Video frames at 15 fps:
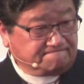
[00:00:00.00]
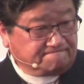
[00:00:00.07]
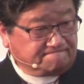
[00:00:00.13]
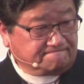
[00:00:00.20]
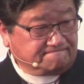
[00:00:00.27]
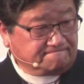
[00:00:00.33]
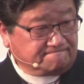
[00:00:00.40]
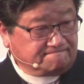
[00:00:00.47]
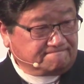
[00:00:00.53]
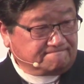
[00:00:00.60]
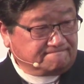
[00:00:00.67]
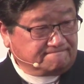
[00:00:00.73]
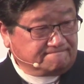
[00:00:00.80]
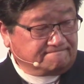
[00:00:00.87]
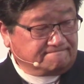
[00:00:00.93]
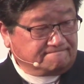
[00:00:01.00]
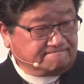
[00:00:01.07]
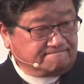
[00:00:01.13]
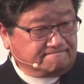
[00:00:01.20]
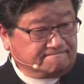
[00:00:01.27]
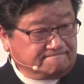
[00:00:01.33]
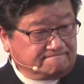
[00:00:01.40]

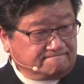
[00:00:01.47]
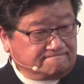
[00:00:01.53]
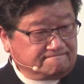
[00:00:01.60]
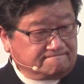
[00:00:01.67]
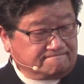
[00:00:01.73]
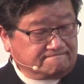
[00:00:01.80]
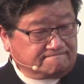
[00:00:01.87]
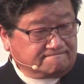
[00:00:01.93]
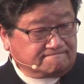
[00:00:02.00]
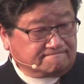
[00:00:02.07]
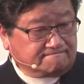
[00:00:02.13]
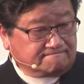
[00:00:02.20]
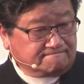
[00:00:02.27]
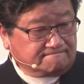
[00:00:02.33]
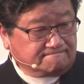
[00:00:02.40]
[no speech]